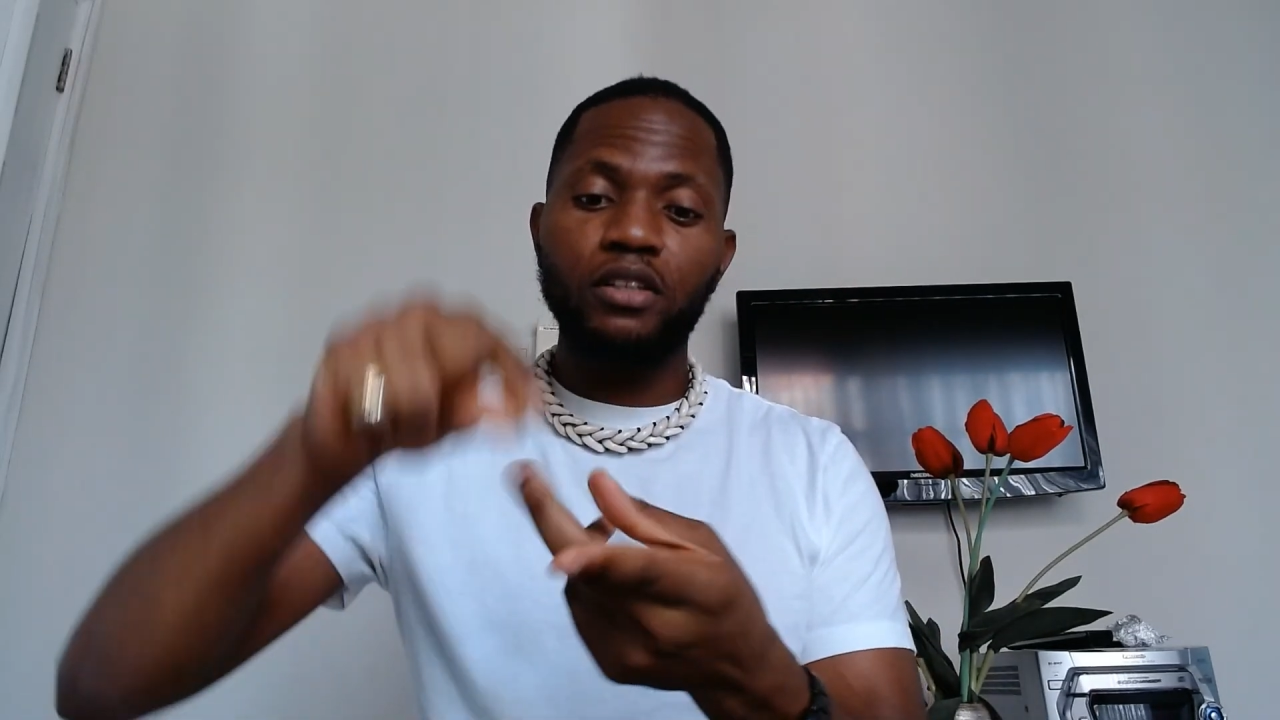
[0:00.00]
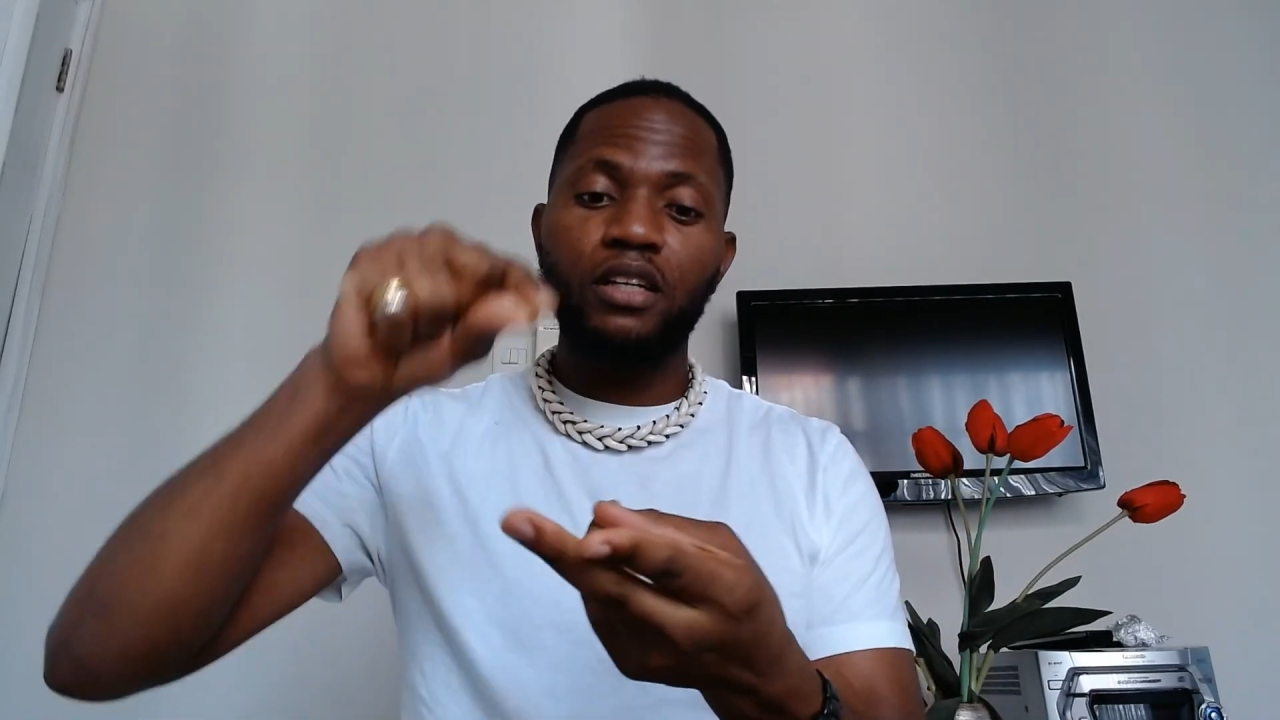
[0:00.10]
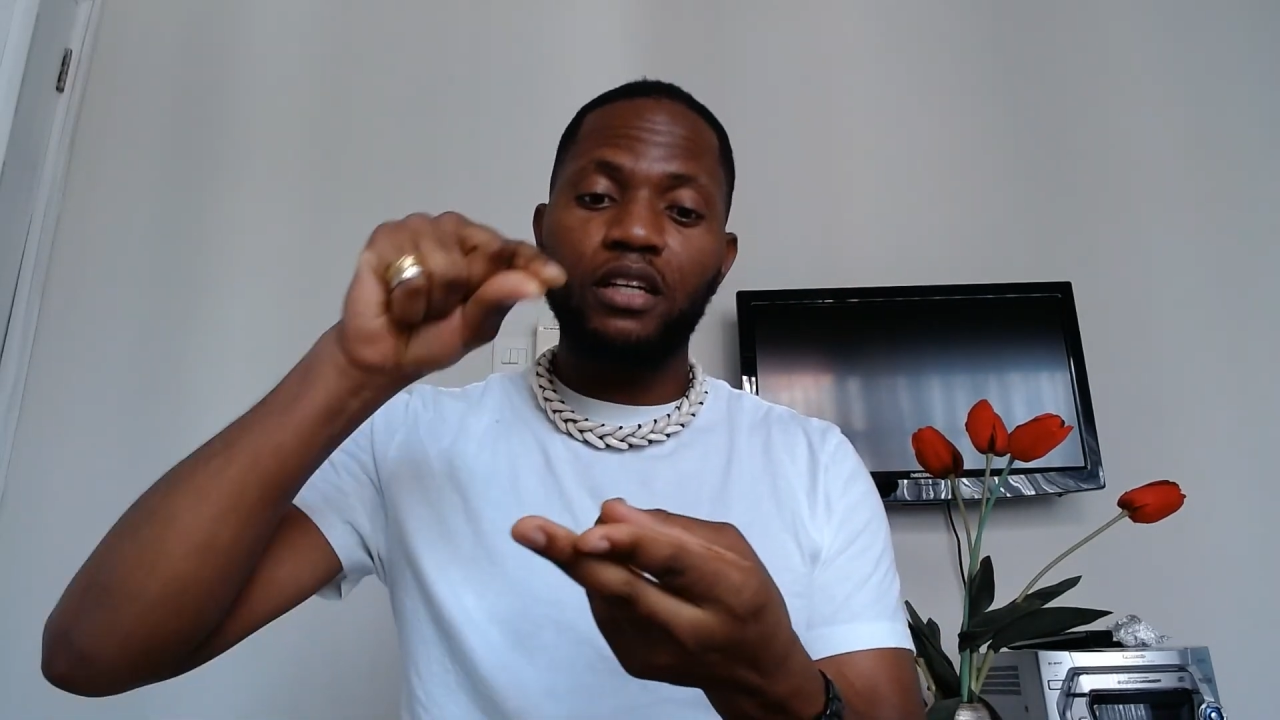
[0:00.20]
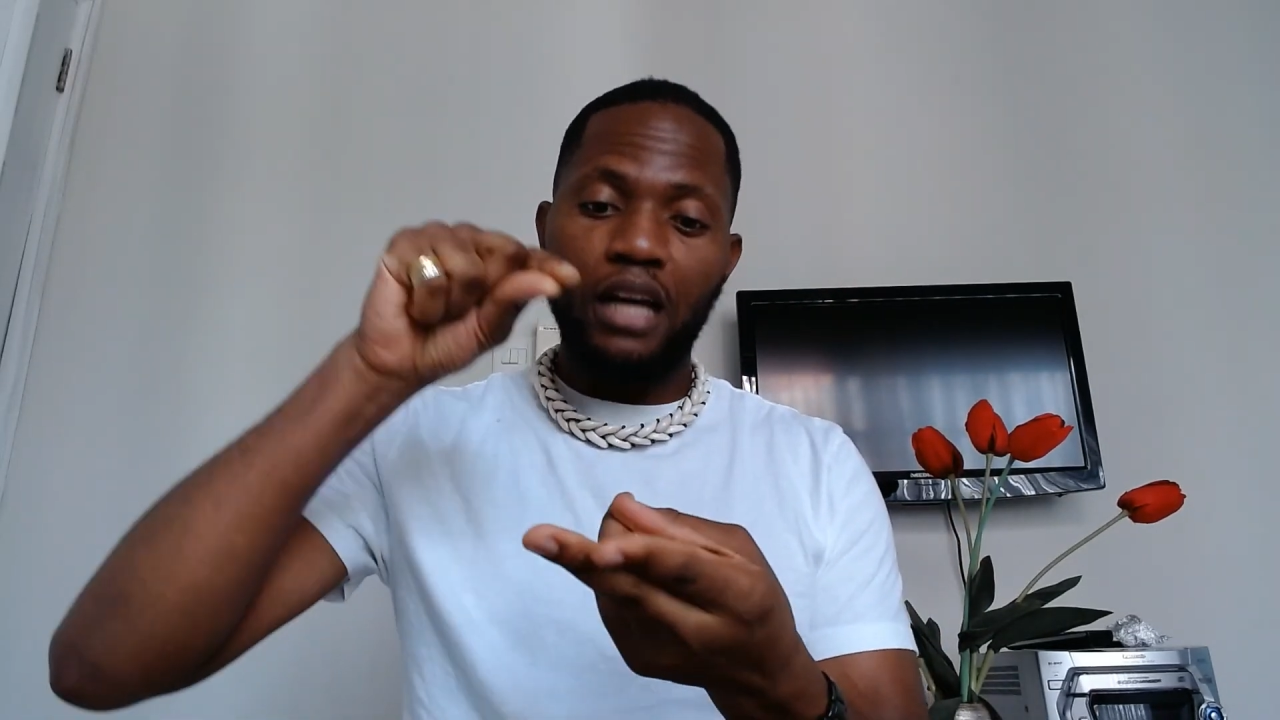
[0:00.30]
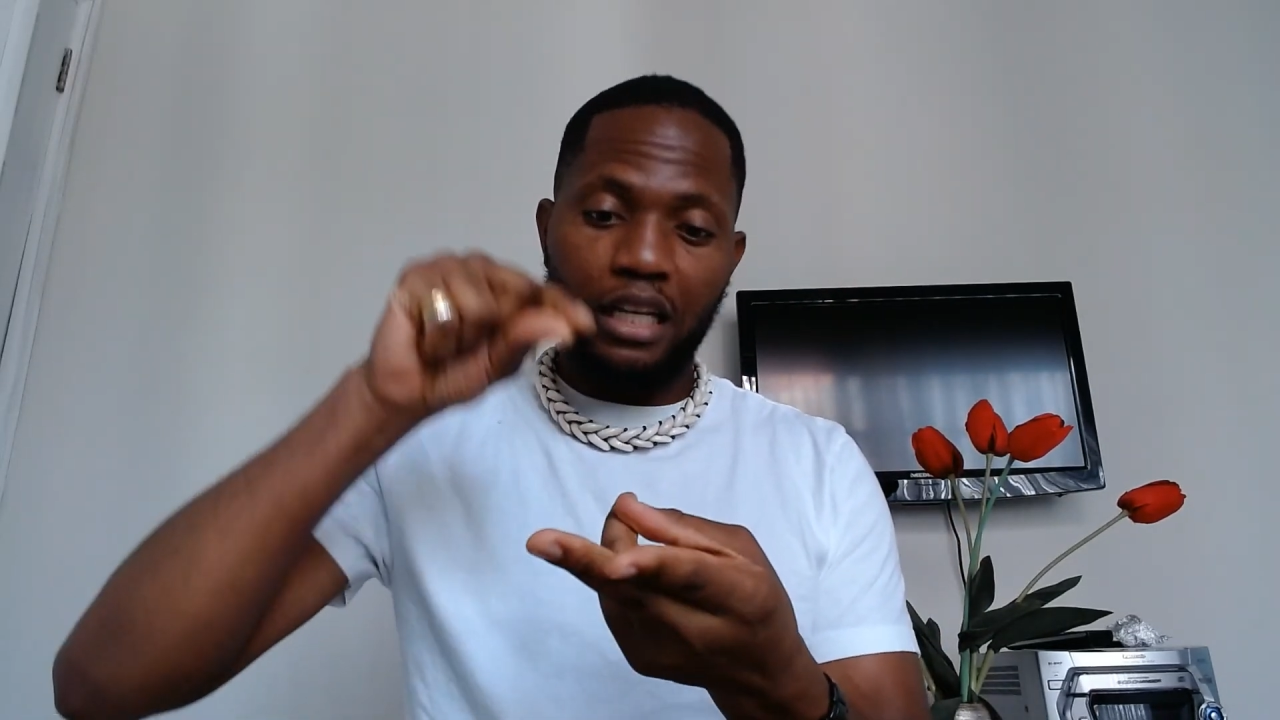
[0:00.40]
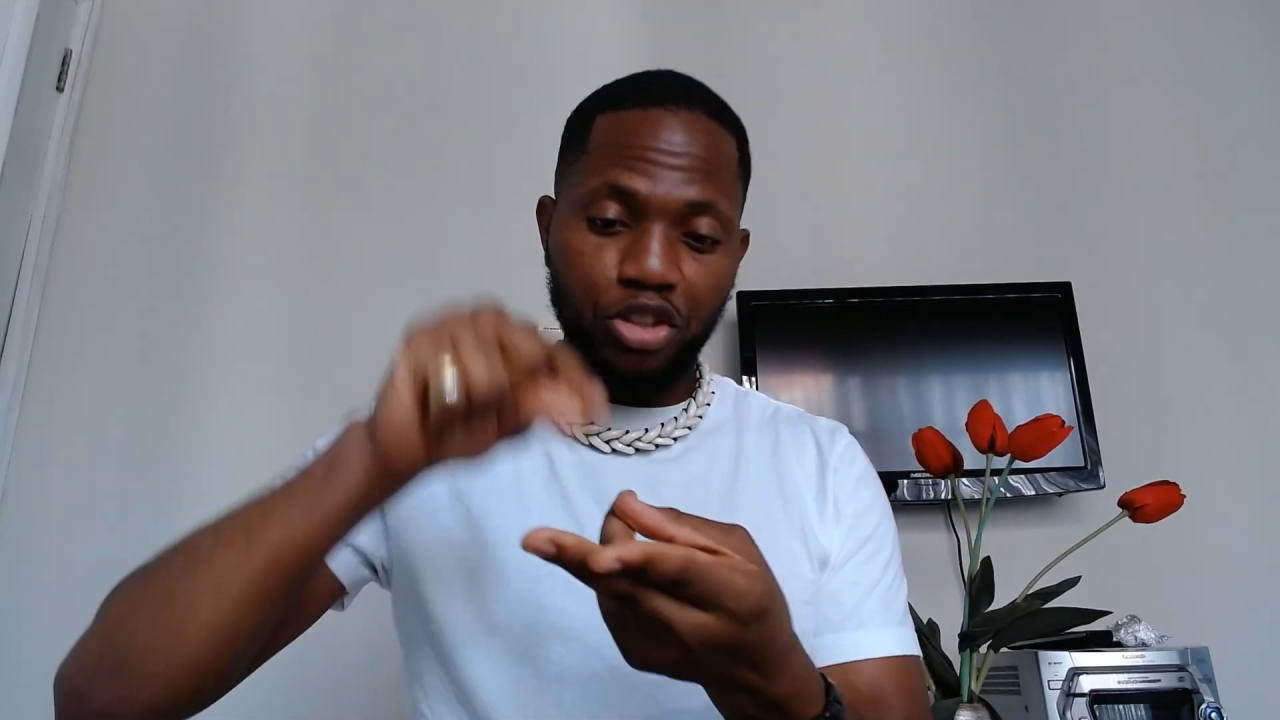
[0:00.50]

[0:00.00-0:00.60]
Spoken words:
I tried